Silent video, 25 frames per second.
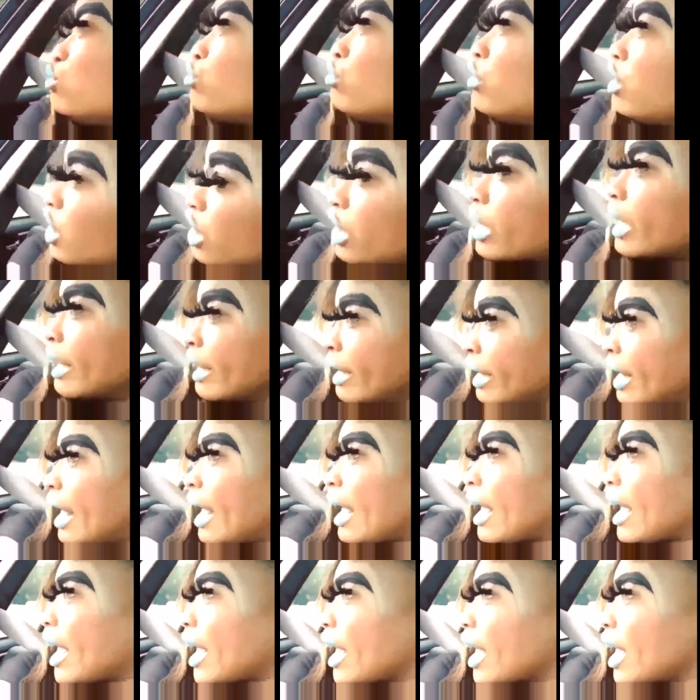you looking
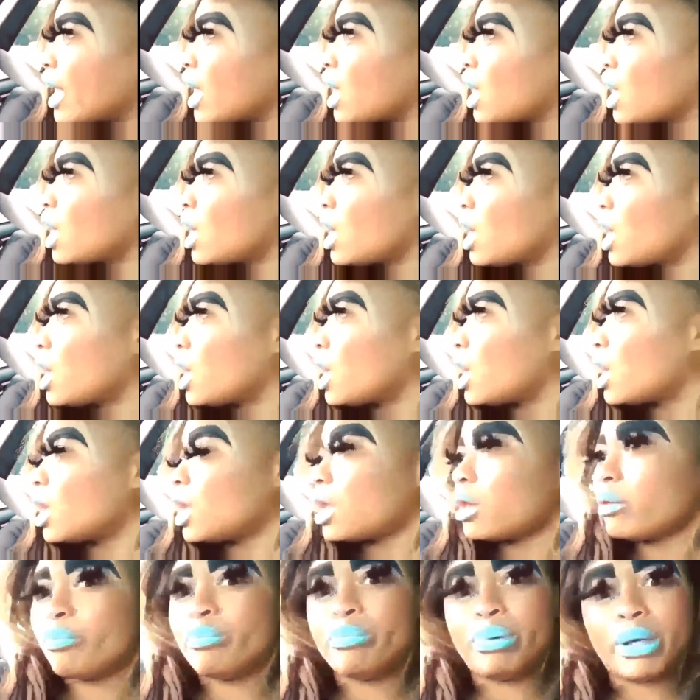at?
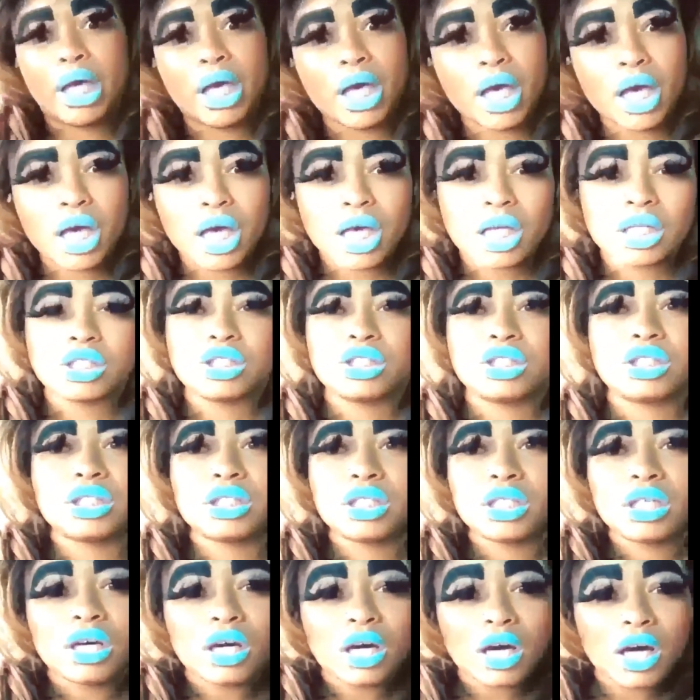Bitch.
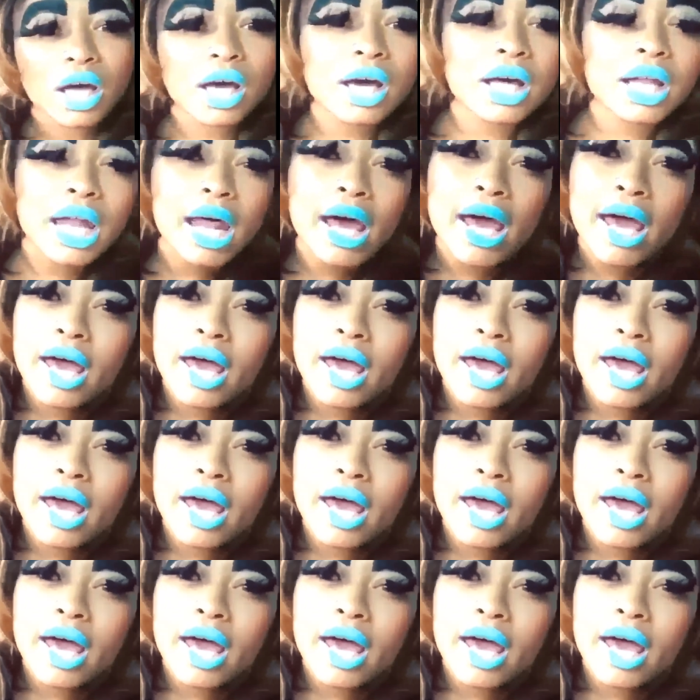Ugly